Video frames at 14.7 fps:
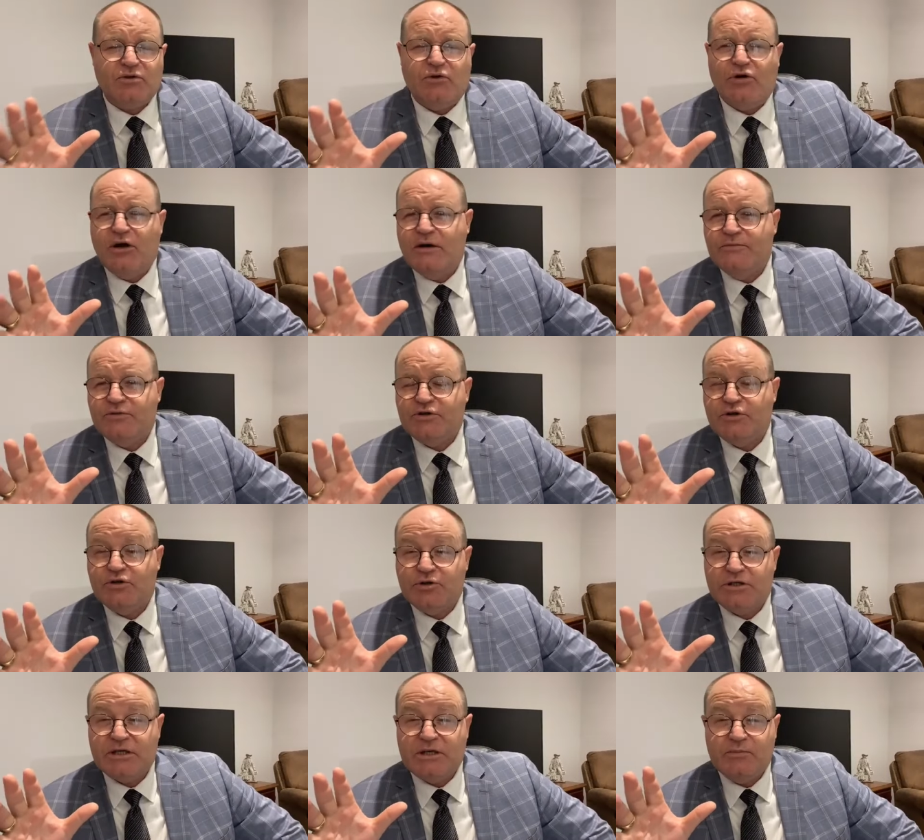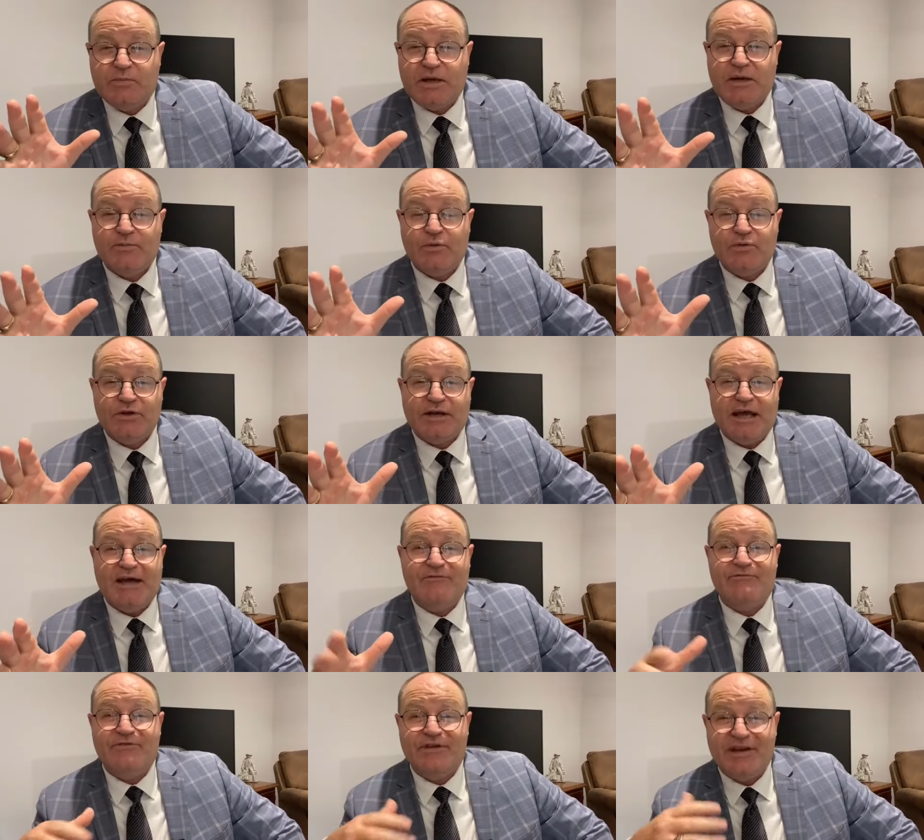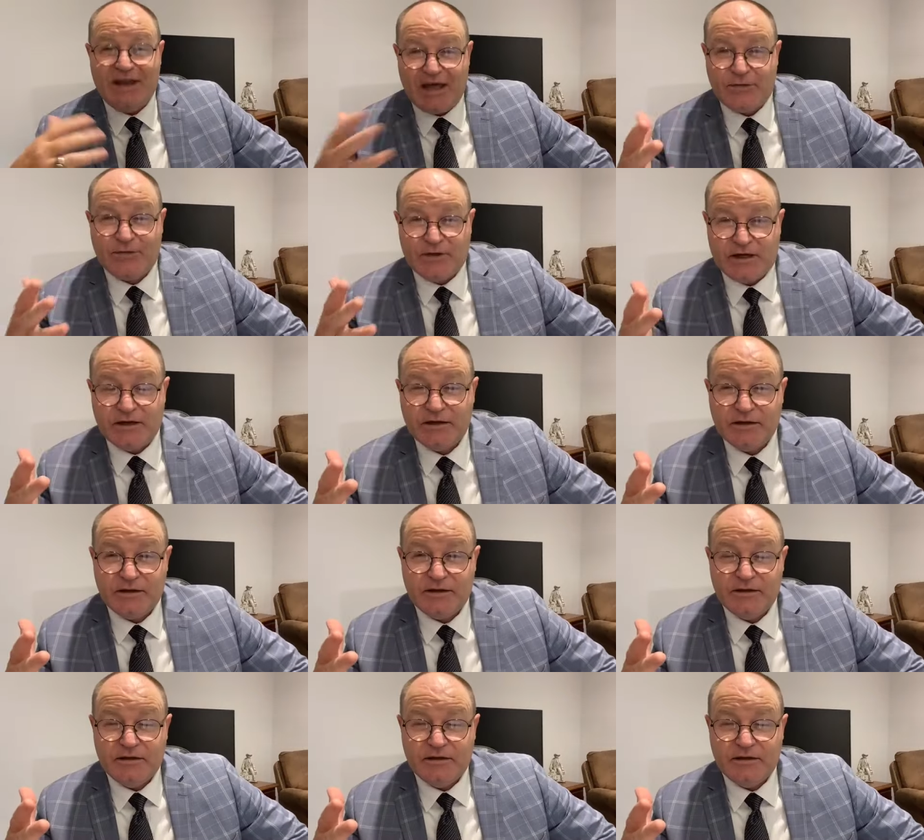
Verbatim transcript: times you see people that have nothing